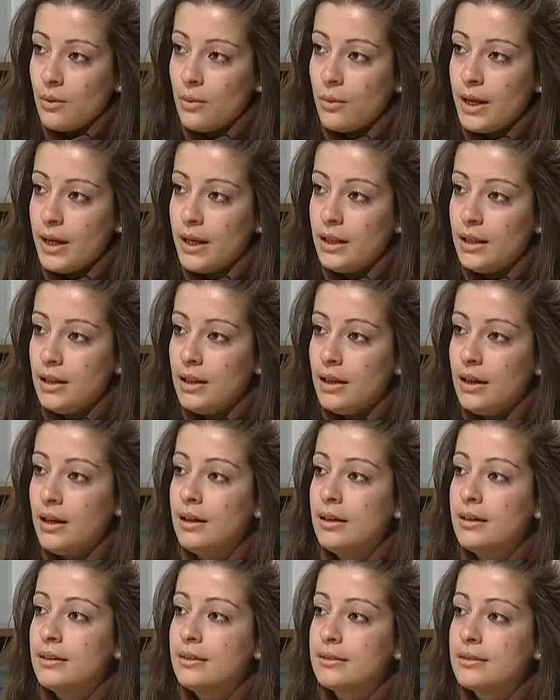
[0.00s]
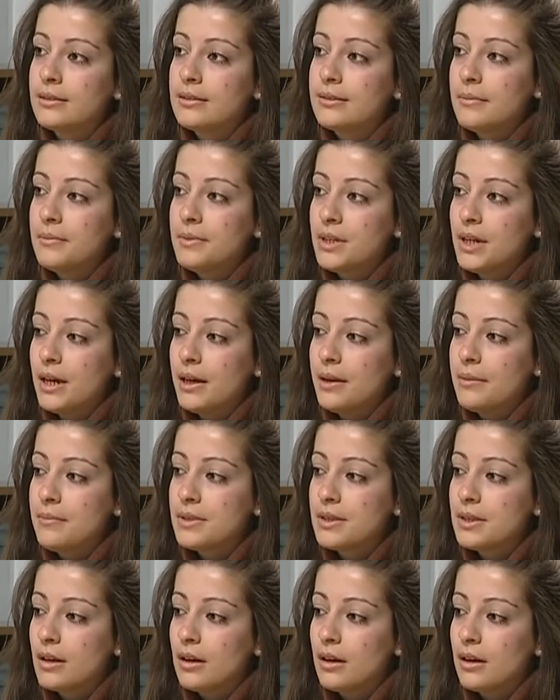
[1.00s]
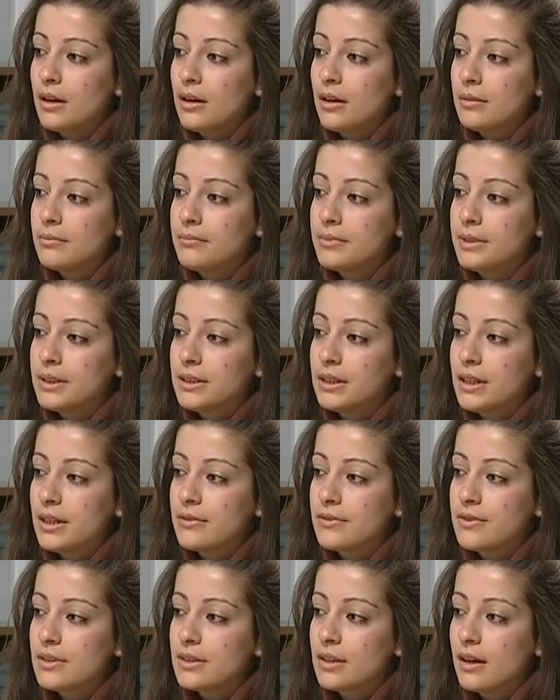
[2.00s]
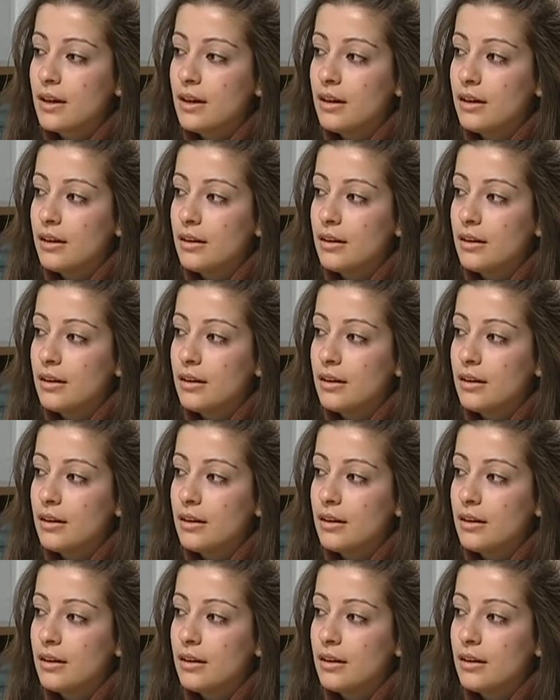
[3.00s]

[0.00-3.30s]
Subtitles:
Well, sometimes it gives